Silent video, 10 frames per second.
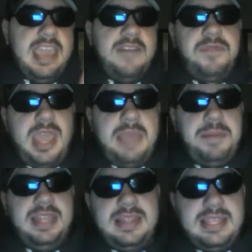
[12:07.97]
If they
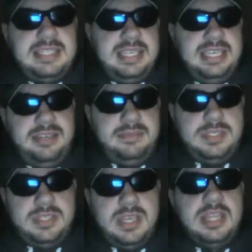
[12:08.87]
beat the
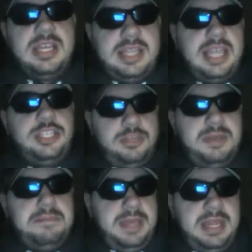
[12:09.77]
teams that they
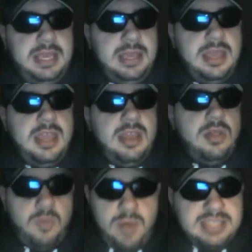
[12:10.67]
should be beating
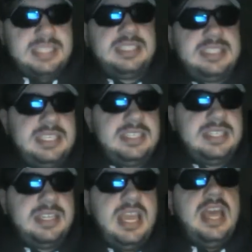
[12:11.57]
the rest of the
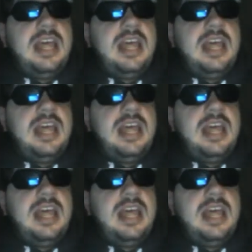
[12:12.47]
season,